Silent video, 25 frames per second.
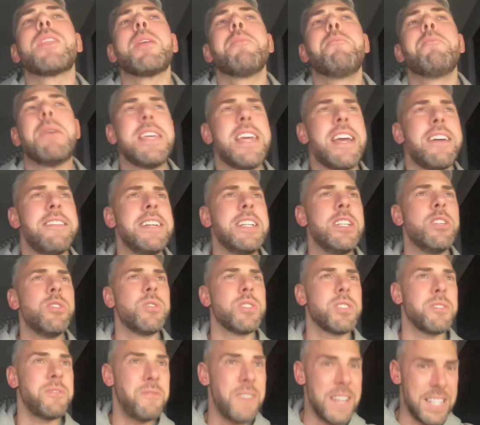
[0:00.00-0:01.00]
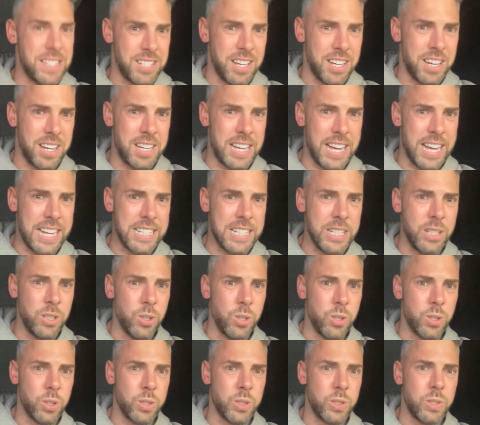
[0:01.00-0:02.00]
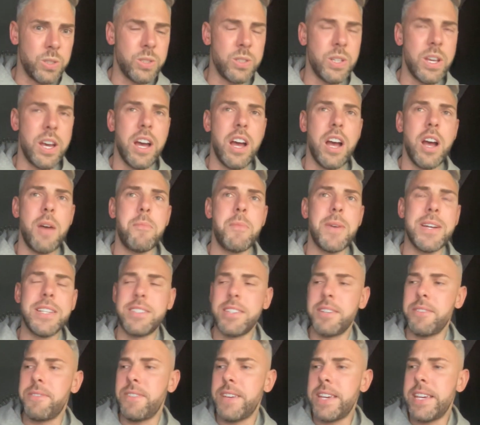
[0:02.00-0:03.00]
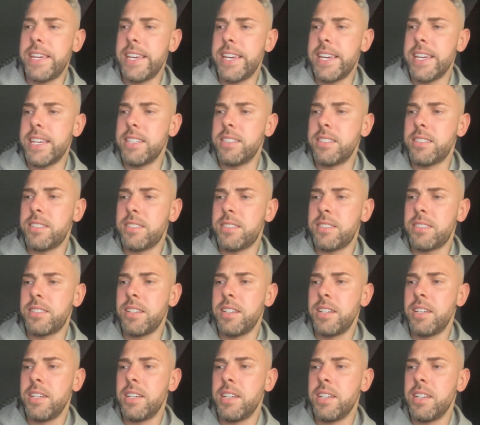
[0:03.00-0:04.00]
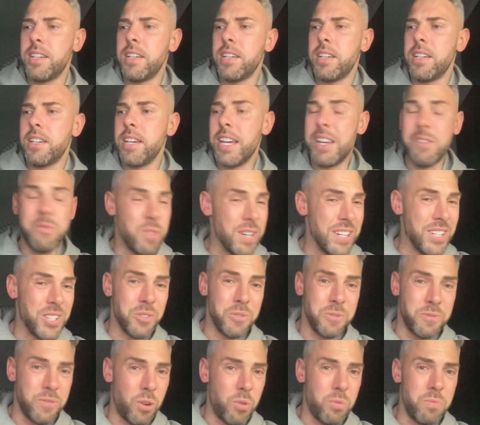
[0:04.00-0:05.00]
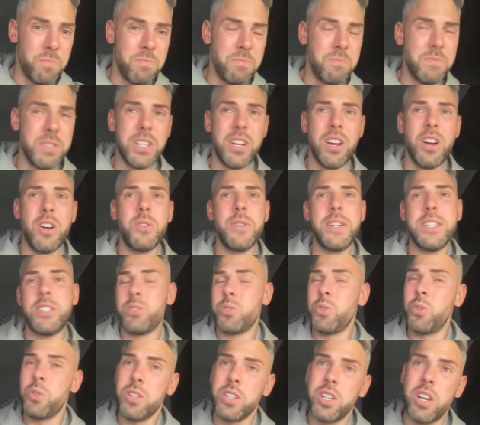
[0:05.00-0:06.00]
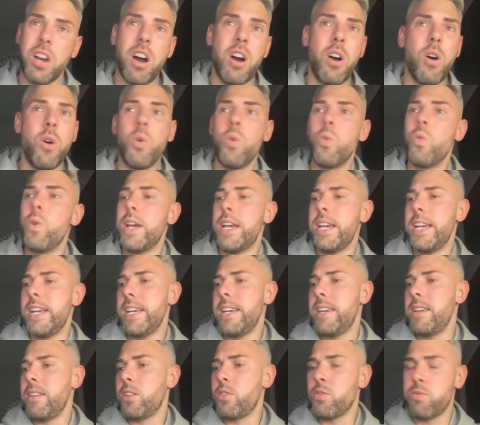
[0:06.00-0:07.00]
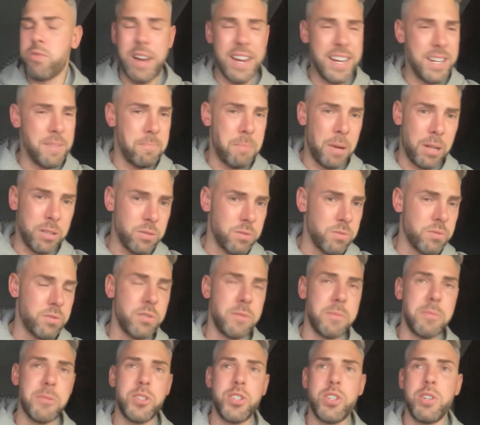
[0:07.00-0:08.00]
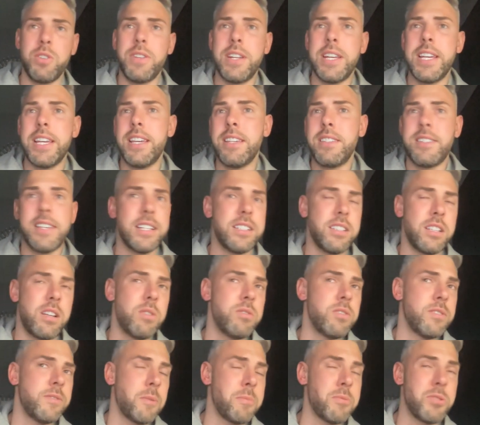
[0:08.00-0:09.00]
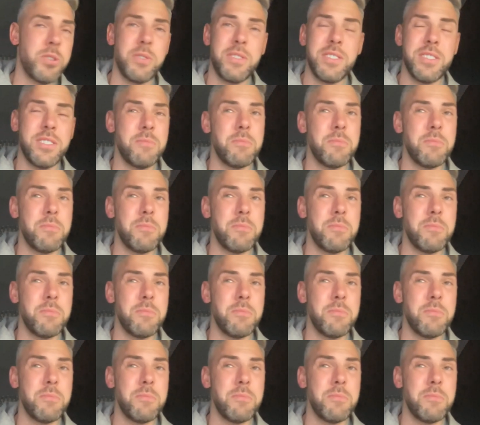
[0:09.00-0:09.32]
But yeah, he looks fitter and he looks as if he is in really good form. You know, he scored a goal, he created bundles of opportunities, he had loads of opportunities